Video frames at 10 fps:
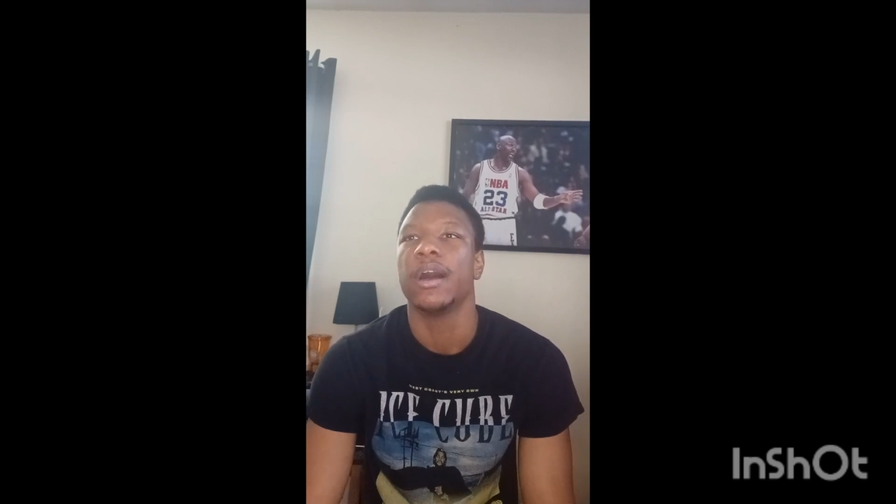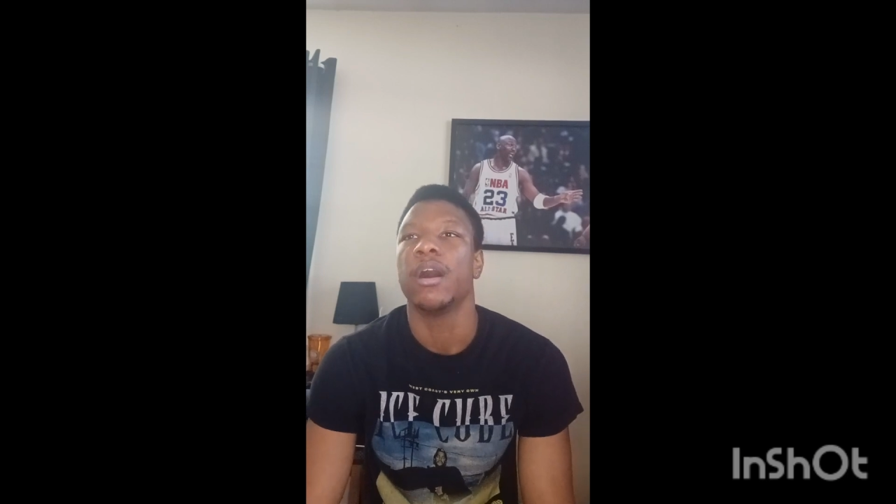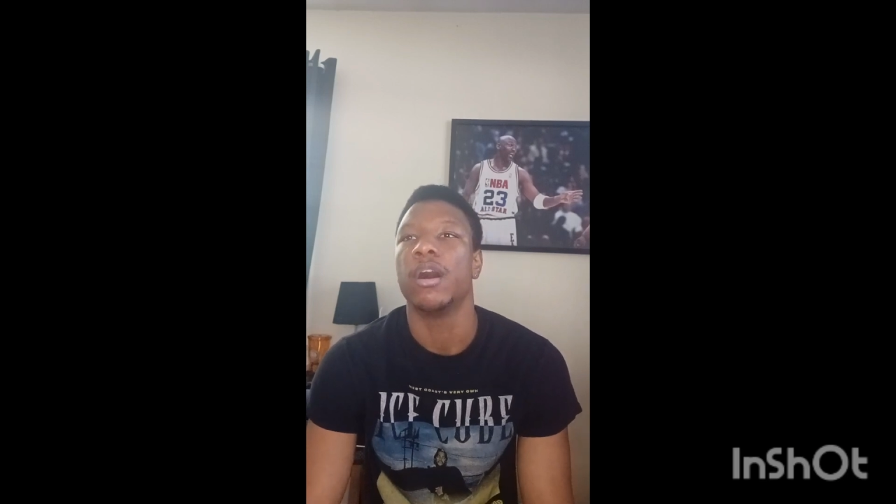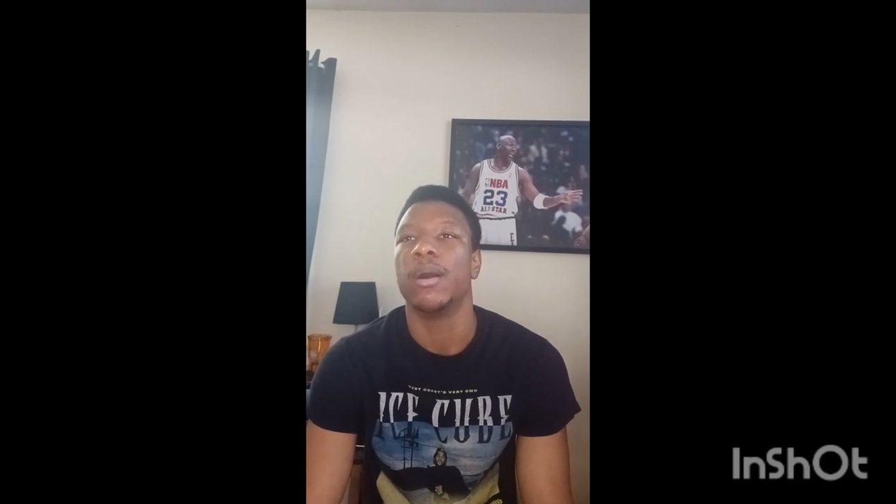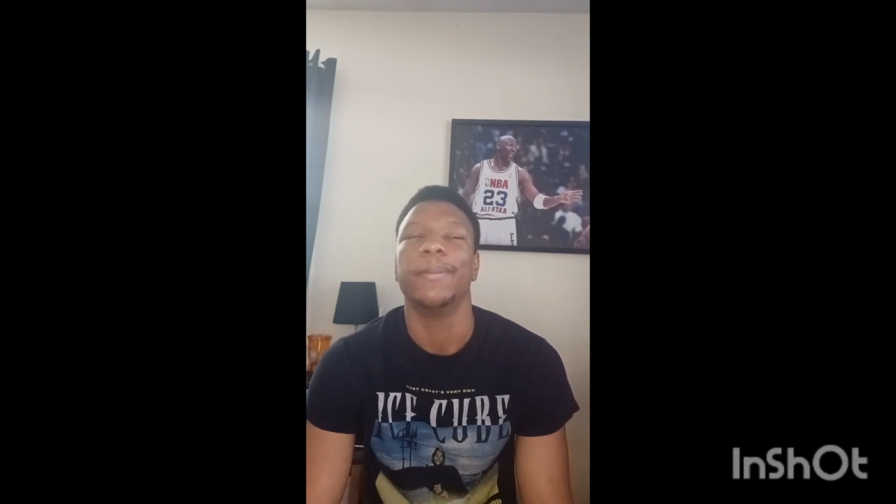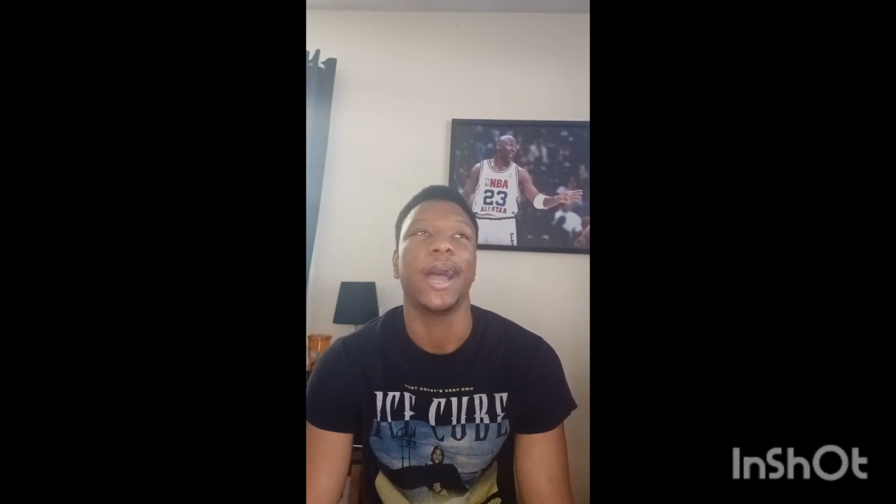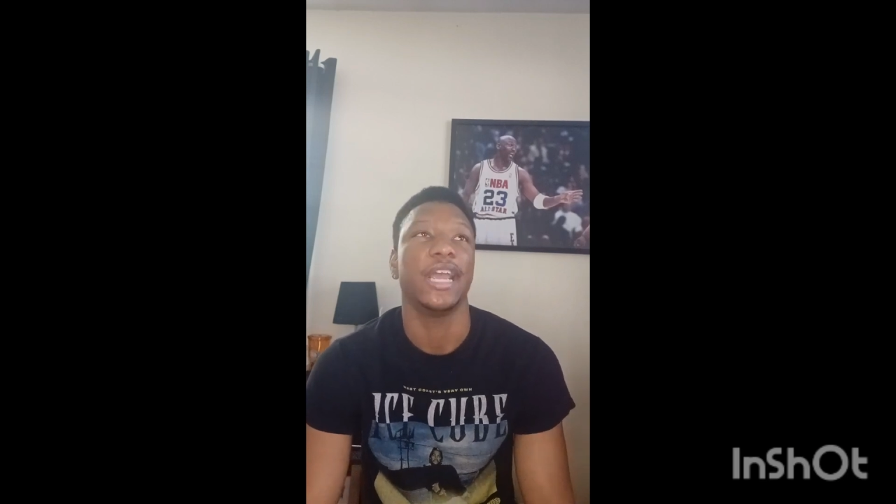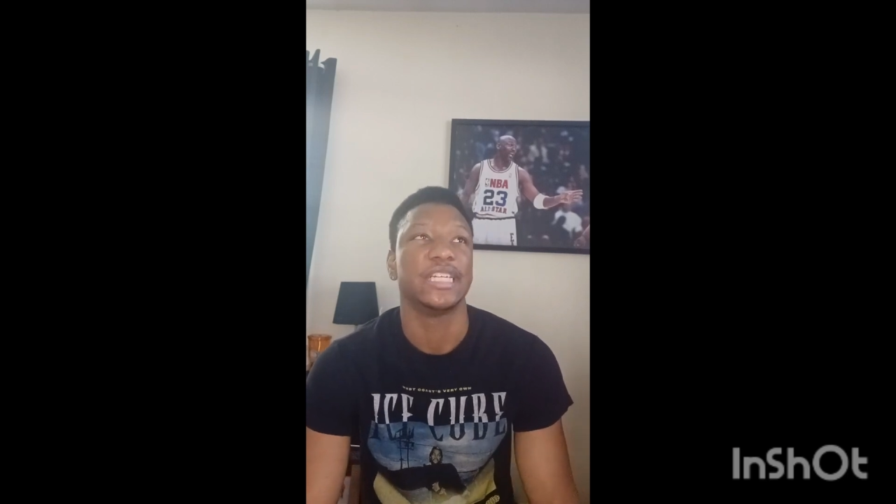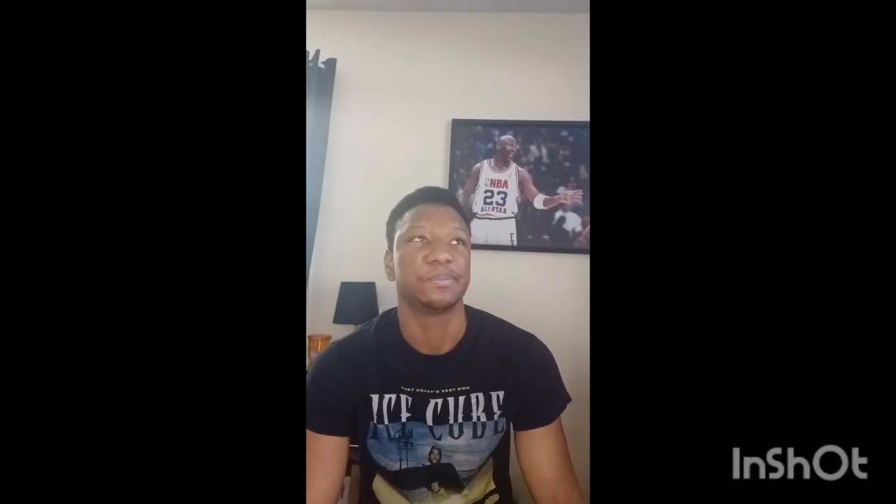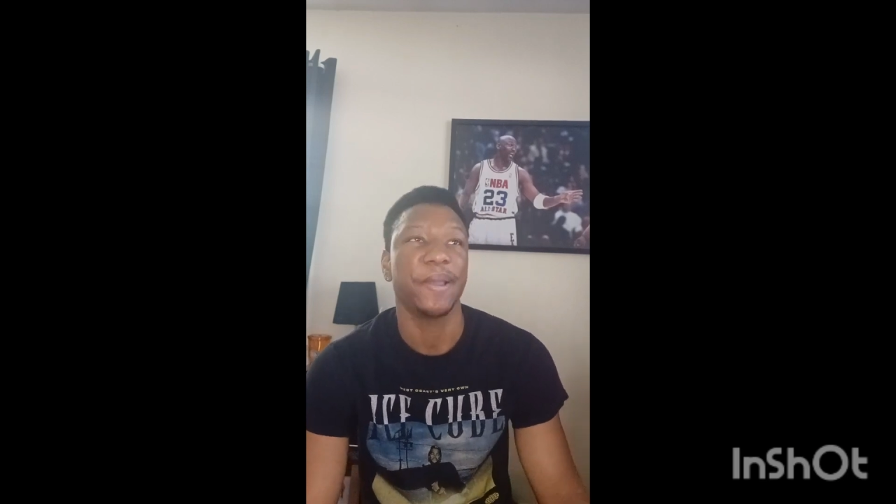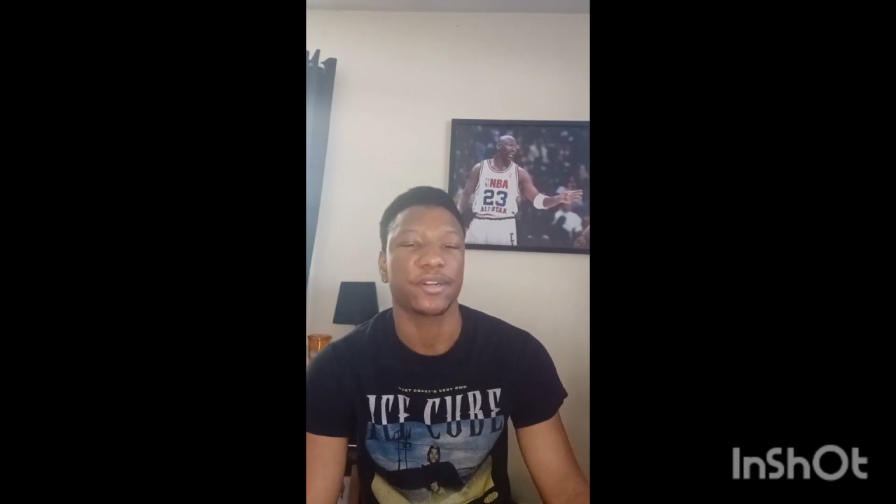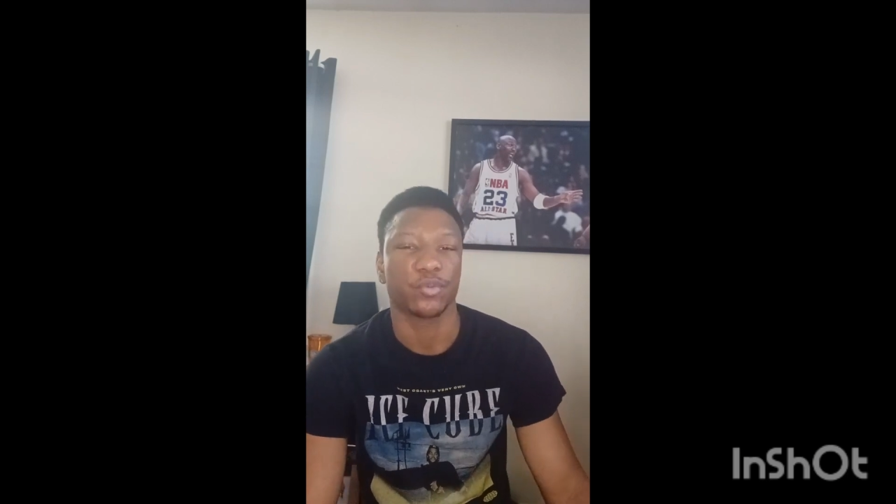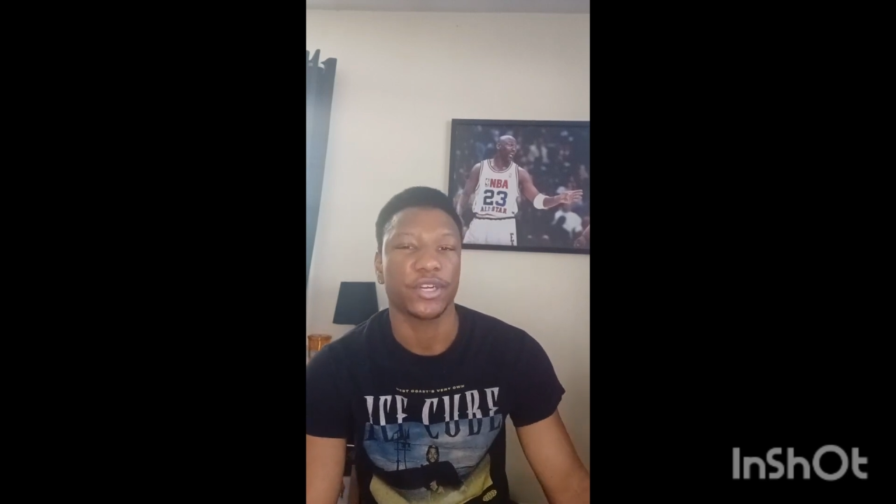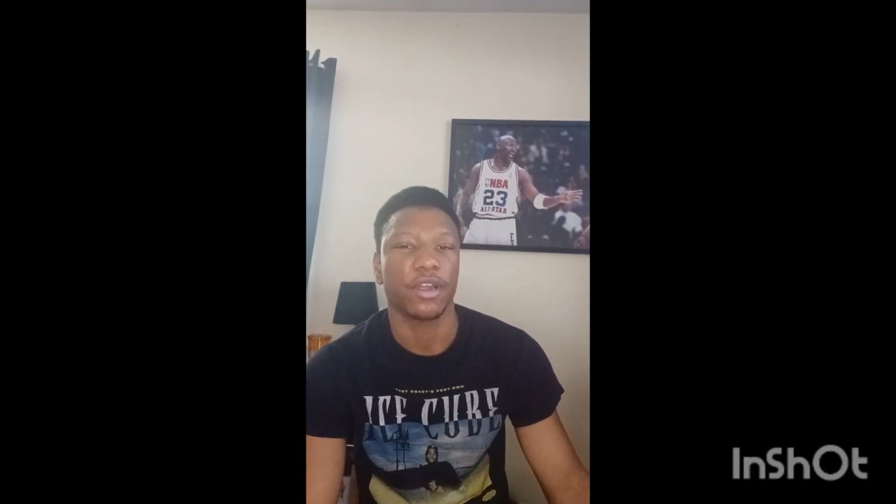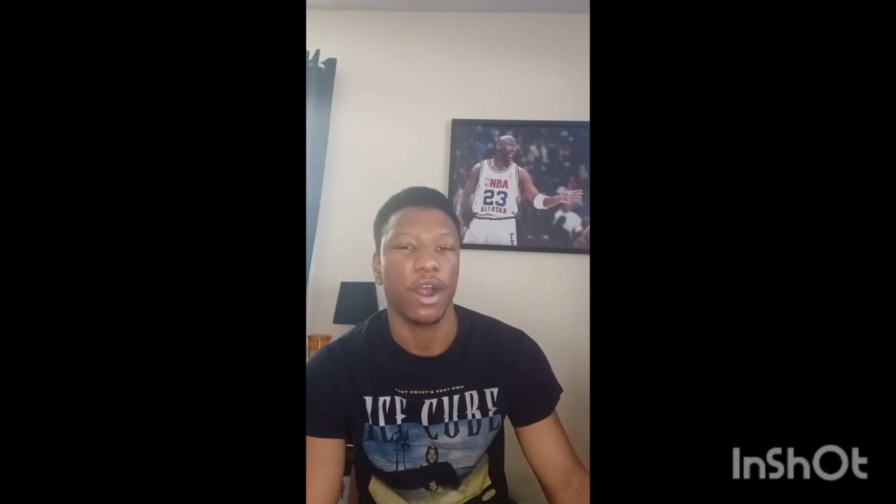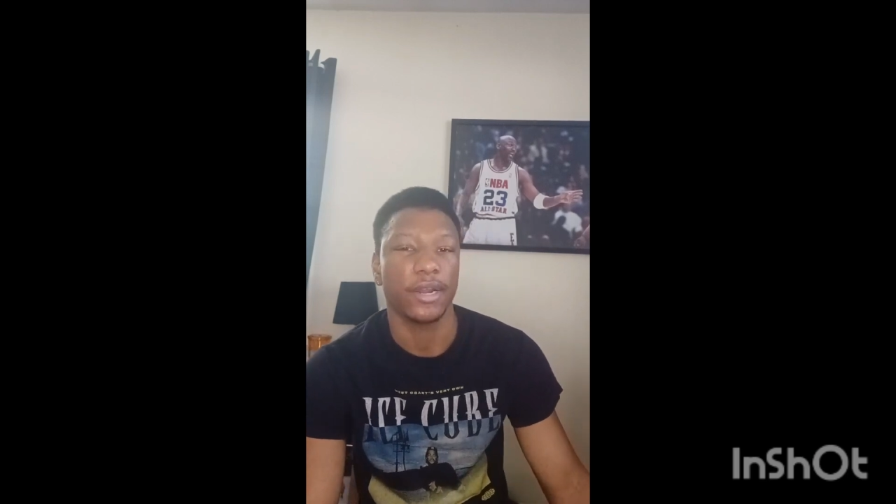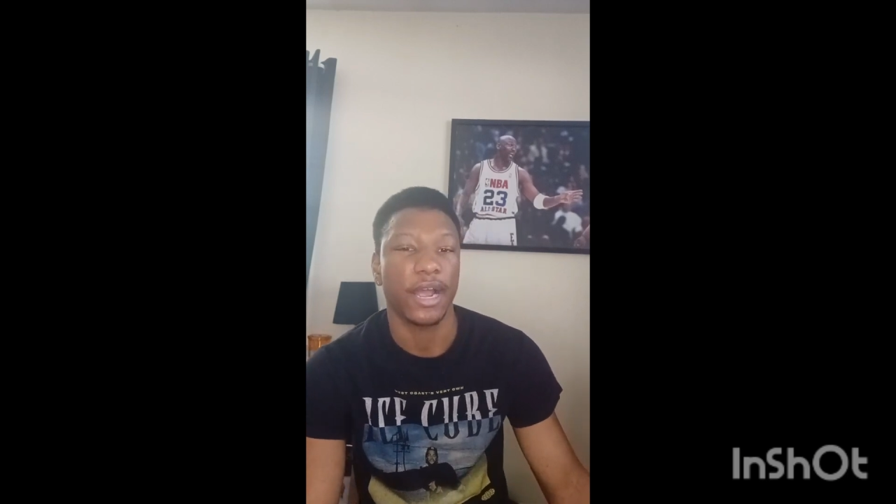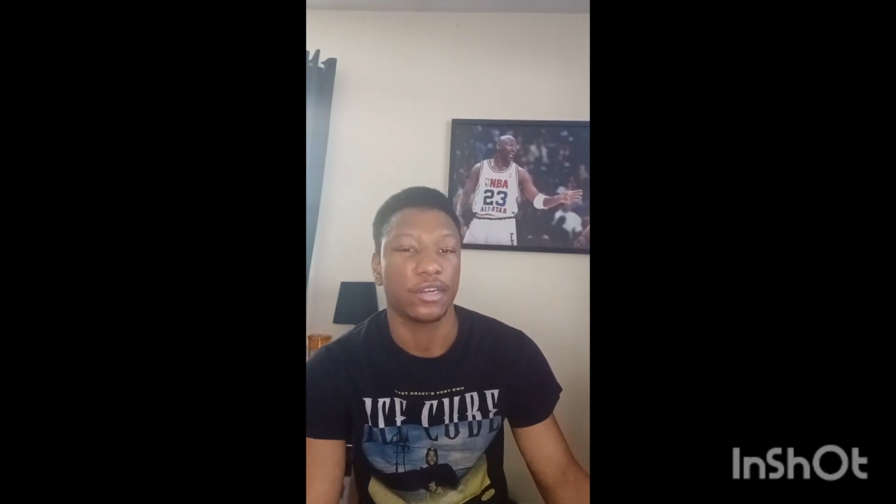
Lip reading: I expect Rick Carlisle